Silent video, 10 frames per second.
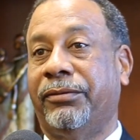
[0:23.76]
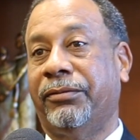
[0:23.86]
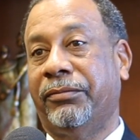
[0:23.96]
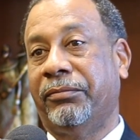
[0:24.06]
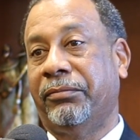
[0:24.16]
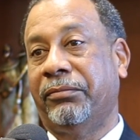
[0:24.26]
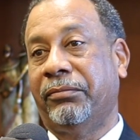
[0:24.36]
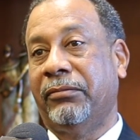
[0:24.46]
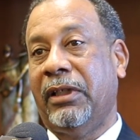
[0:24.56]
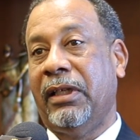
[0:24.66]
Mm.
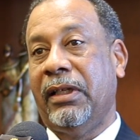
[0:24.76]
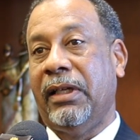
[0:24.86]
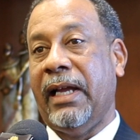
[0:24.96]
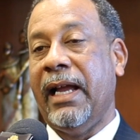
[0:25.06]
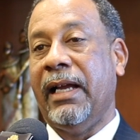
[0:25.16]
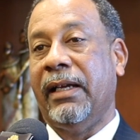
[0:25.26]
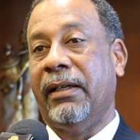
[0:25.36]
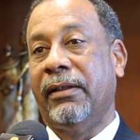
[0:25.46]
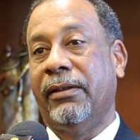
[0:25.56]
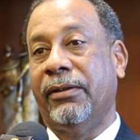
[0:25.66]
Do you think they
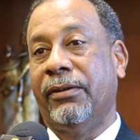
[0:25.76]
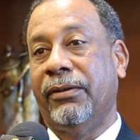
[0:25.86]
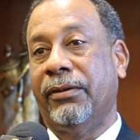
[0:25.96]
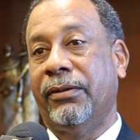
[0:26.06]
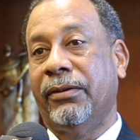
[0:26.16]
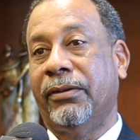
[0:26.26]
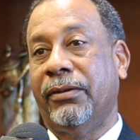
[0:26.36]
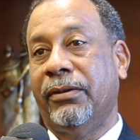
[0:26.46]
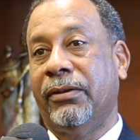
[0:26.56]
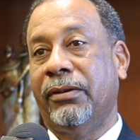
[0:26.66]
even think that
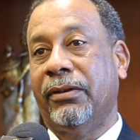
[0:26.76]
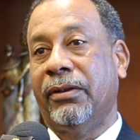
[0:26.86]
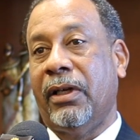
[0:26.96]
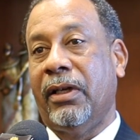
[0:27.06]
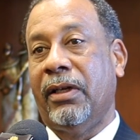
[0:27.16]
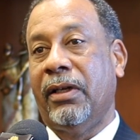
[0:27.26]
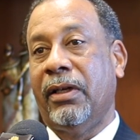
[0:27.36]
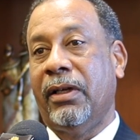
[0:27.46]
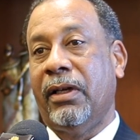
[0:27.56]
that is needed?